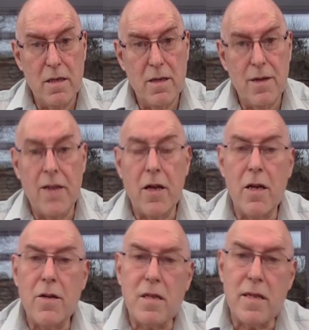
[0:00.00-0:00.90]
Then I
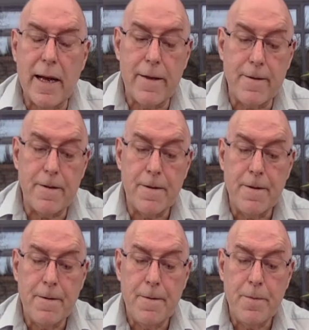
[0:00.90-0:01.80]
understand.
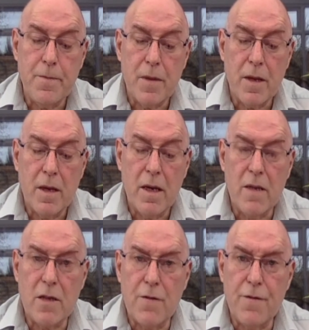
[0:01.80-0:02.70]

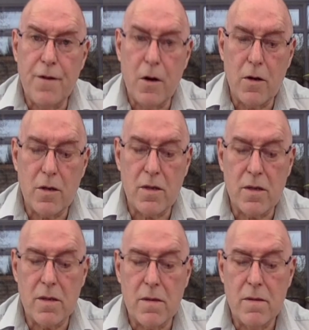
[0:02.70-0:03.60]
It's a
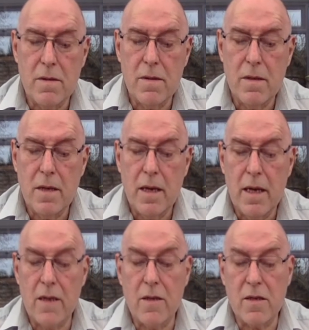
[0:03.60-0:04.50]
fox. It
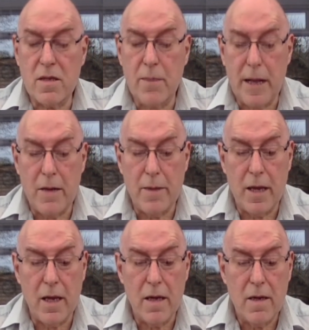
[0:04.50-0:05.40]
can smell me.